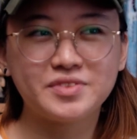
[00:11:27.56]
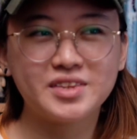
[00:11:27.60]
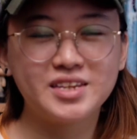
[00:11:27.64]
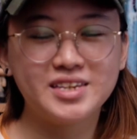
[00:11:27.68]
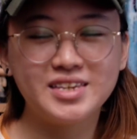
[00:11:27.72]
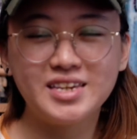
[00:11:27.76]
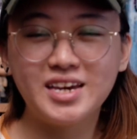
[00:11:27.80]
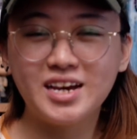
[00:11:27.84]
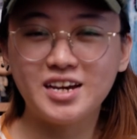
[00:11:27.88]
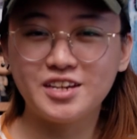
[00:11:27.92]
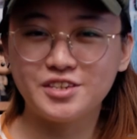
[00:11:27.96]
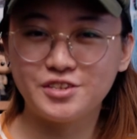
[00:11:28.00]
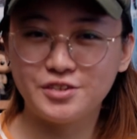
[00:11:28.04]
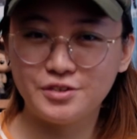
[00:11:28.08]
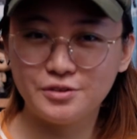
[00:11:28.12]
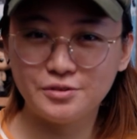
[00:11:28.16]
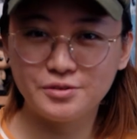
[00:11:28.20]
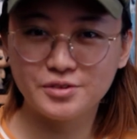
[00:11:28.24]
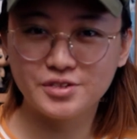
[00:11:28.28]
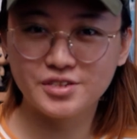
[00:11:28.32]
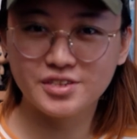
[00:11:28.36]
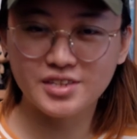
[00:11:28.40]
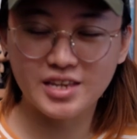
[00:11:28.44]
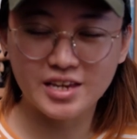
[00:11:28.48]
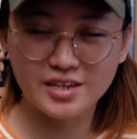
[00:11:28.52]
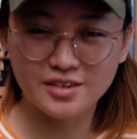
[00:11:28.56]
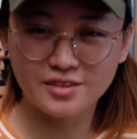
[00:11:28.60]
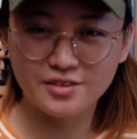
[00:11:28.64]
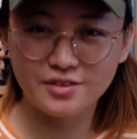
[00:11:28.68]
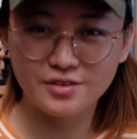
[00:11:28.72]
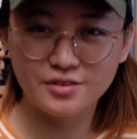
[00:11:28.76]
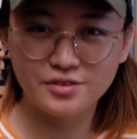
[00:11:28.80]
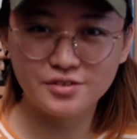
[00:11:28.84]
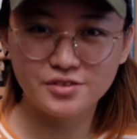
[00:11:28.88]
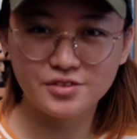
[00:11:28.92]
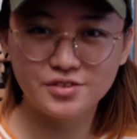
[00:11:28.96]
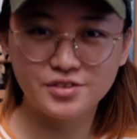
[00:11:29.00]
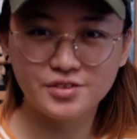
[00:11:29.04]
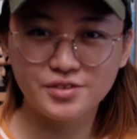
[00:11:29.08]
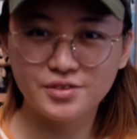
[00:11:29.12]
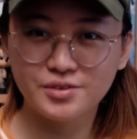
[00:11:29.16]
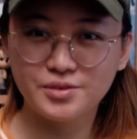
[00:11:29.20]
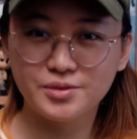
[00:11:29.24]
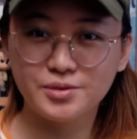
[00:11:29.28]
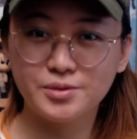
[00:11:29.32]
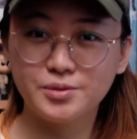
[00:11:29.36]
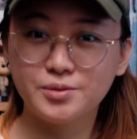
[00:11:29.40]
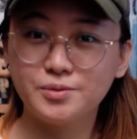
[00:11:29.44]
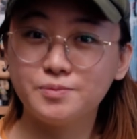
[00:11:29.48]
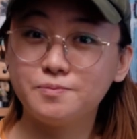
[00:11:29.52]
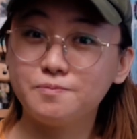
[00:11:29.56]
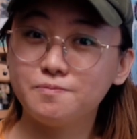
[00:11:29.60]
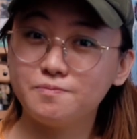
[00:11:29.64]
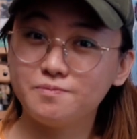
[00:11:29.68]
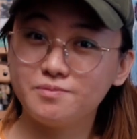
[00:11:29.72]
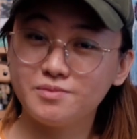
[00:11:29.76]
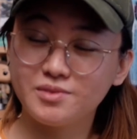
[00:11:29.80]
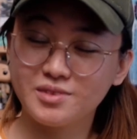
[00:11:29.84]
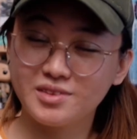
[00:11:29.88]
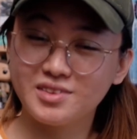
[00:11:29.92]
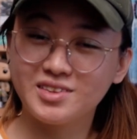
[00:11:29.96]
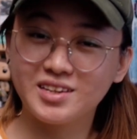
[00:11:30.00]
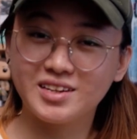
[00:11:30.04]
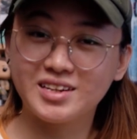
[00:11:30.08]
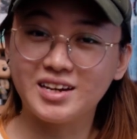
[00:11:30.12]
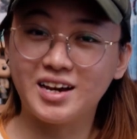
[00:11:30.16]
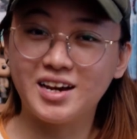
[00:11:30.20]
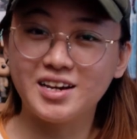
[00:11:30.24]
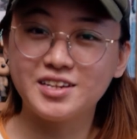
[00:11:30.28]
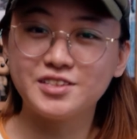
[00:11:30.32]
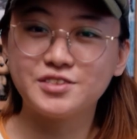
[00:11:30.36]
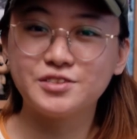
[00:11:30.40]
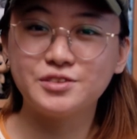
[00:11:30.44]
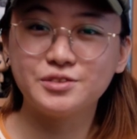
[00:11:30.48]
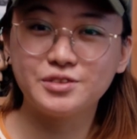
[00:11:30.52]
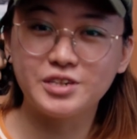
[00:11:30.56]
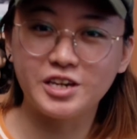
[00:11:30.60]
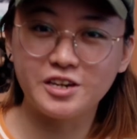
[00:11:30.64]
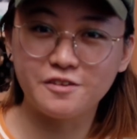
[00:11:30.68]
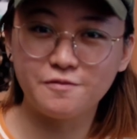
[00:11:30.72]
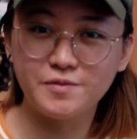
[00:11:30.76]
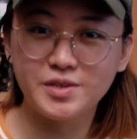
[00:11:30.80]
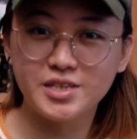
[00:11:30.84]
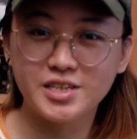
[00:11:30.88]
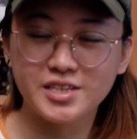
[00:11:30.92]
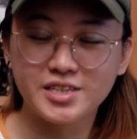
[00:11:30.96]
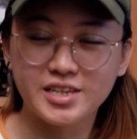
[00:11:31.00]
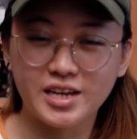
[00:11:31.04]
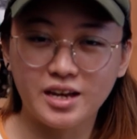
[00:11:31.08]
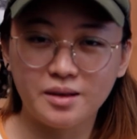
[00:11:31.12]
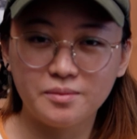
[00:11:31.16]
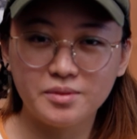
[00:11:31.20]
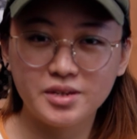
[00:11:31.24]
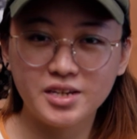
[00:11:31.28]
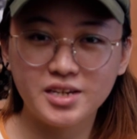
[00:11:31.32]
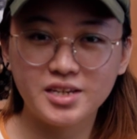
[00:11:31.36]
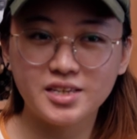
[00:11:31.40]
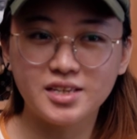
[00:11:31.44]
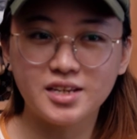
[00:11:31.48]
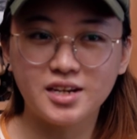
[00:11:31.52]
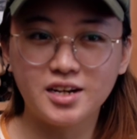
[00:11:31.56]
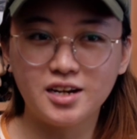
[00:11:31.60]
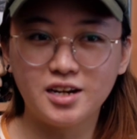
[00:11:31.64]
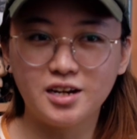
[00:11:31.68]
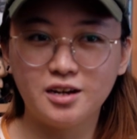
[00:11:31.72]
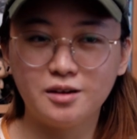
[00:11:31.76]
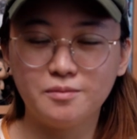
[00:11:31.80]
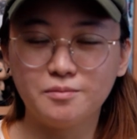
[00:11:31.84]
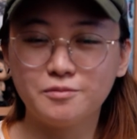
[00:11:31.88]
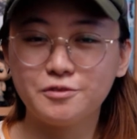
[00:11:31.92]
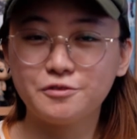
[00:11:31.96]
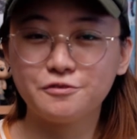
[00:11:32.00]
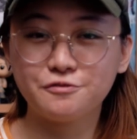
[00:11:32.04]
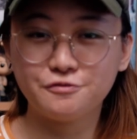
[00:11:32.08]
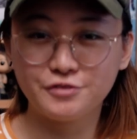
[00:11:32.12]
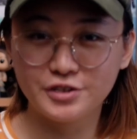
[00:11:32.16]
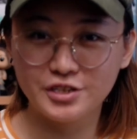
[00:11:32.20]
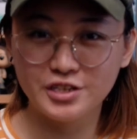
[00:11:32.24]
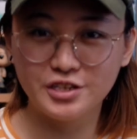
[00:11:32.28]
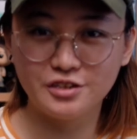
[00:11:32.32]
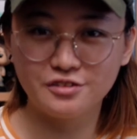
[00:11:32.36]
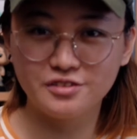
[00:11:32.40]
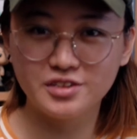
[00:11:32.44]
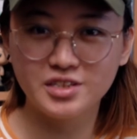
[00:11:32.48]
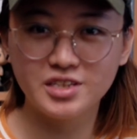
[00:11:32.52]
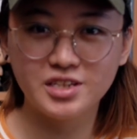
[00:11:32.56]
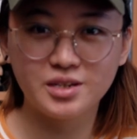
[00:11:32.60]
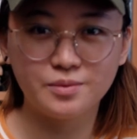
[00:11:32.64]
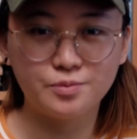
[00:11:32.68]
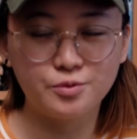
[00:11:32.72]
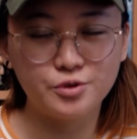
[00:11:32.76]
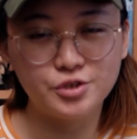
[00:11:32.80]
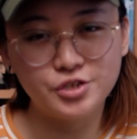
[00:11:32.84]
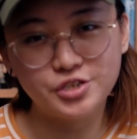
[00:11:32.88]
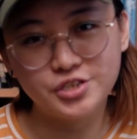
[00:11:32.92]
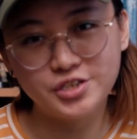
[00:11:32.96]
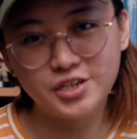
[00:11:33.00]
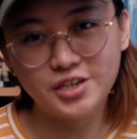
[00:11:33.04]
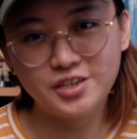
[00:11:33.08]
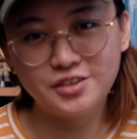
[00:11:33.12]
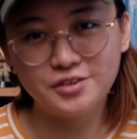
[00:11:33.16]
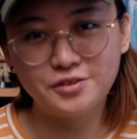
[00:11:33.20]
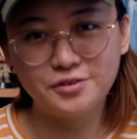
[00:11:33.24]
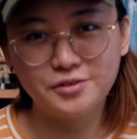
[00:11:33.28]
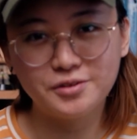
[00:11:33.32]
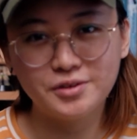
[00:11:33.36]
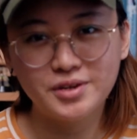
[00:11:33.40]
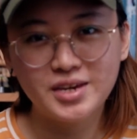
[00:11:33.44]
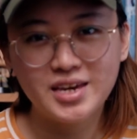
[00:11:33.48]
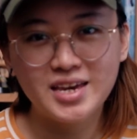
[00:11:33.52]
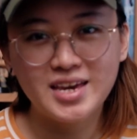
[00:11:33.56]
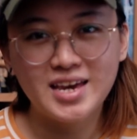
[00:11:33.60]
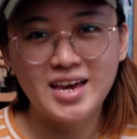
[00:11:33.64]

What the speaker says: yeah, huge thank you to the guys who gave me the tablet. Really, really appreciate you.